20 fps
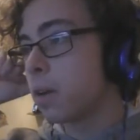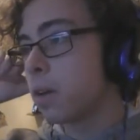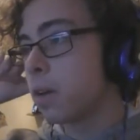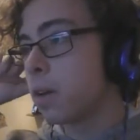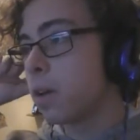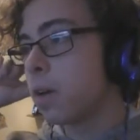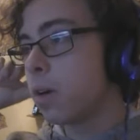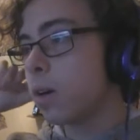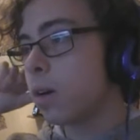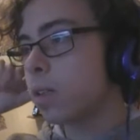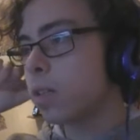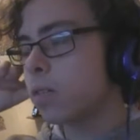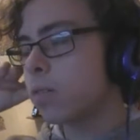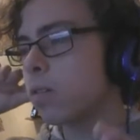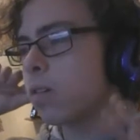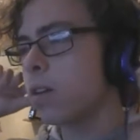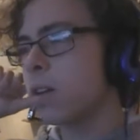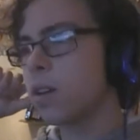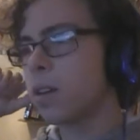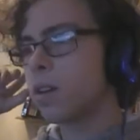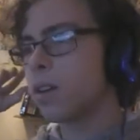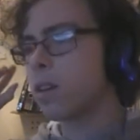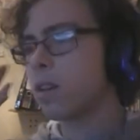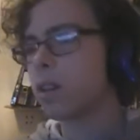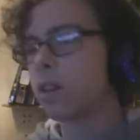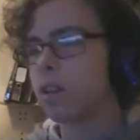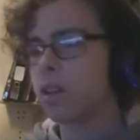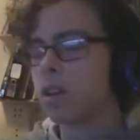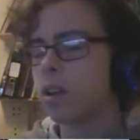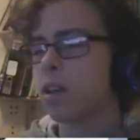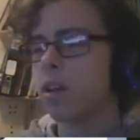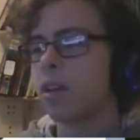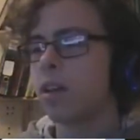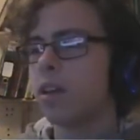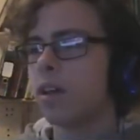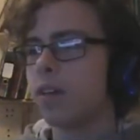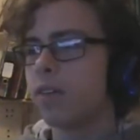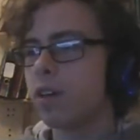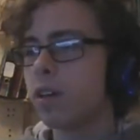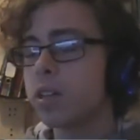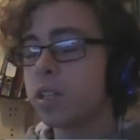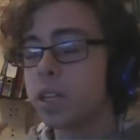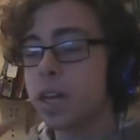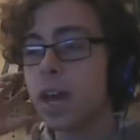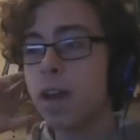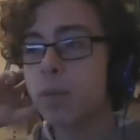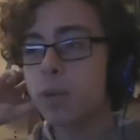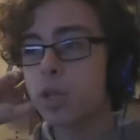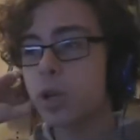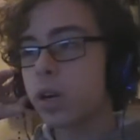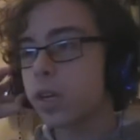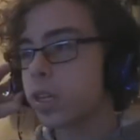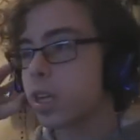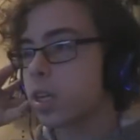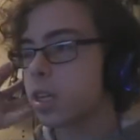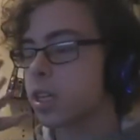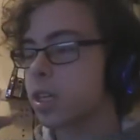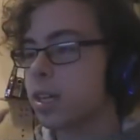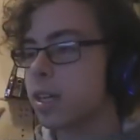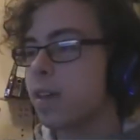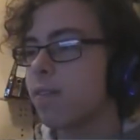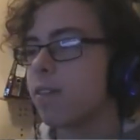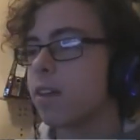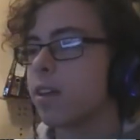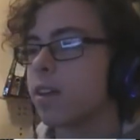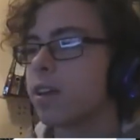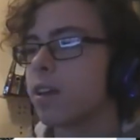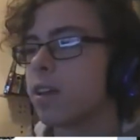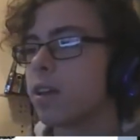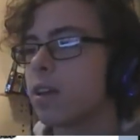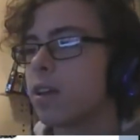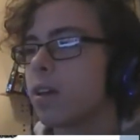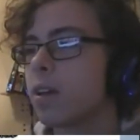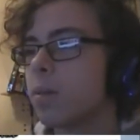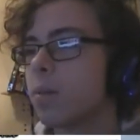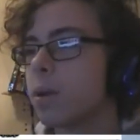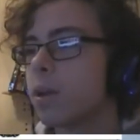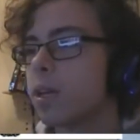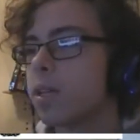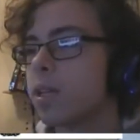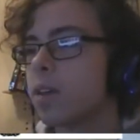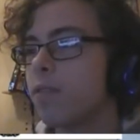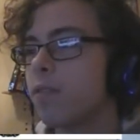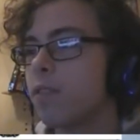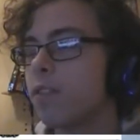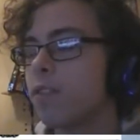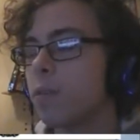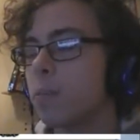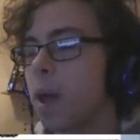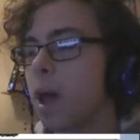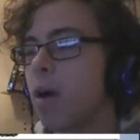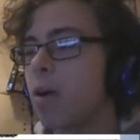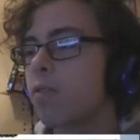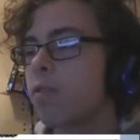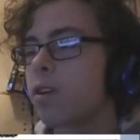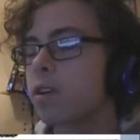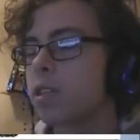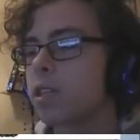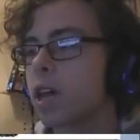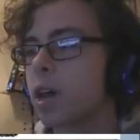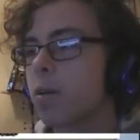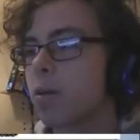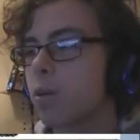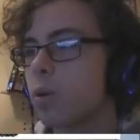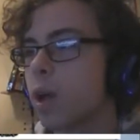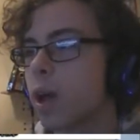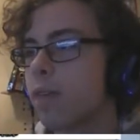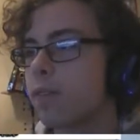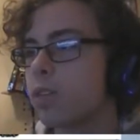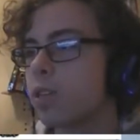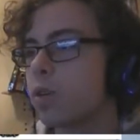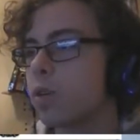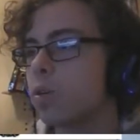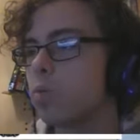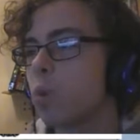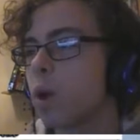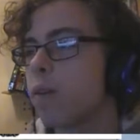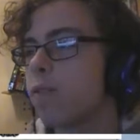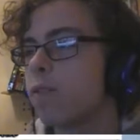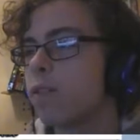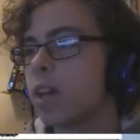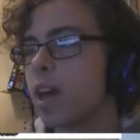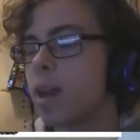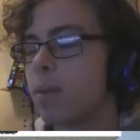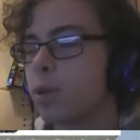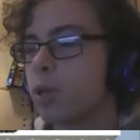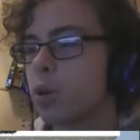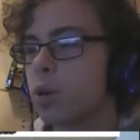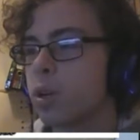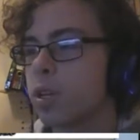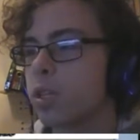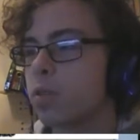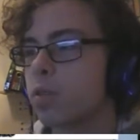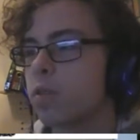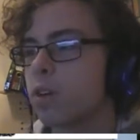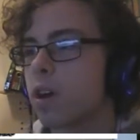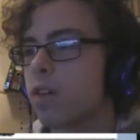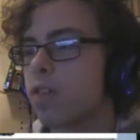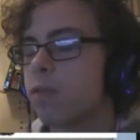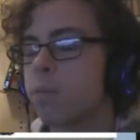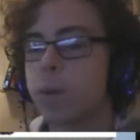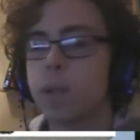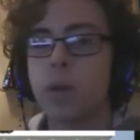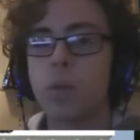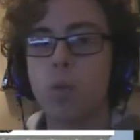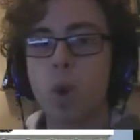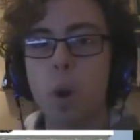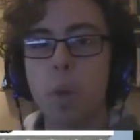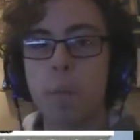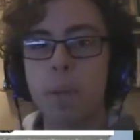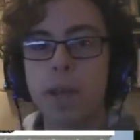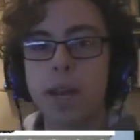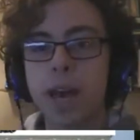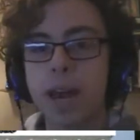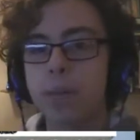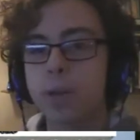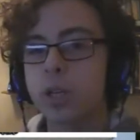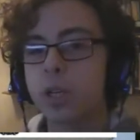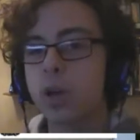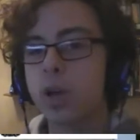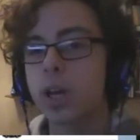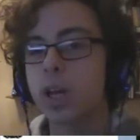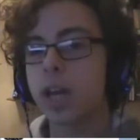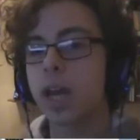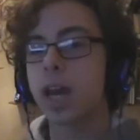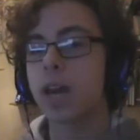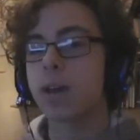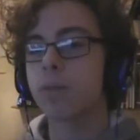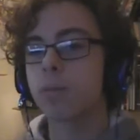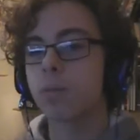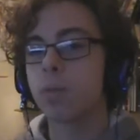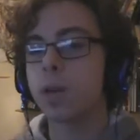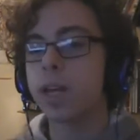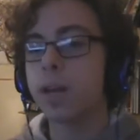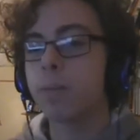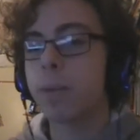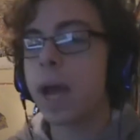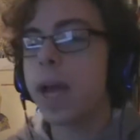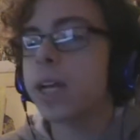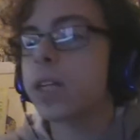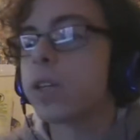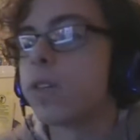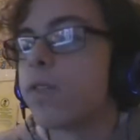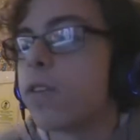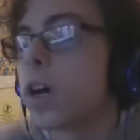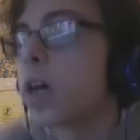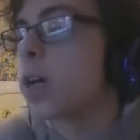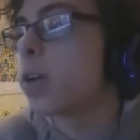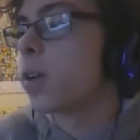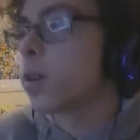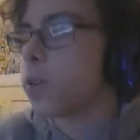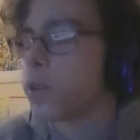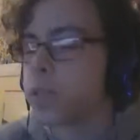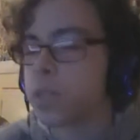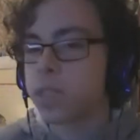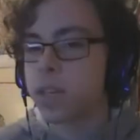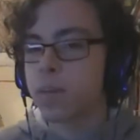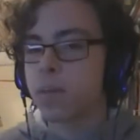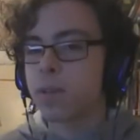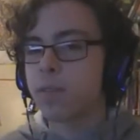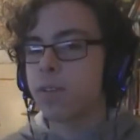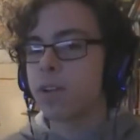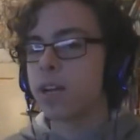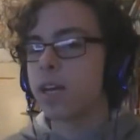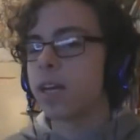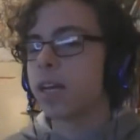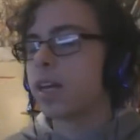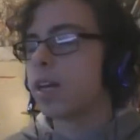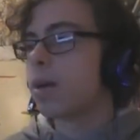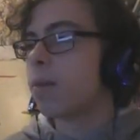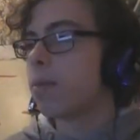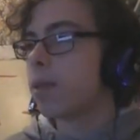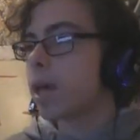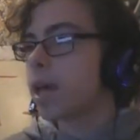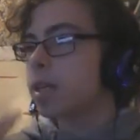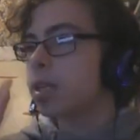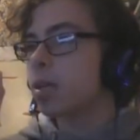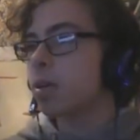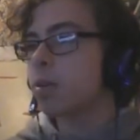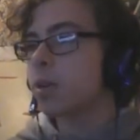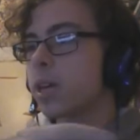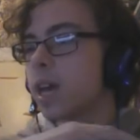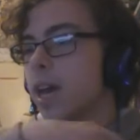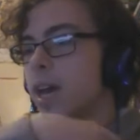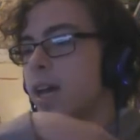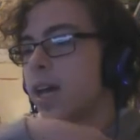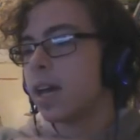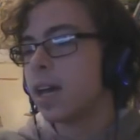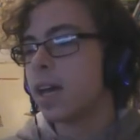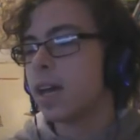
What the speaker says: No, screw it. If there aren't any animatronics, I can just leave it. Because even if the power runs out, all I have to do is wait for the animatronics to arrive. But there won't be an animatronic, and I leaned back too far and you couldn't see me really. But that's okay.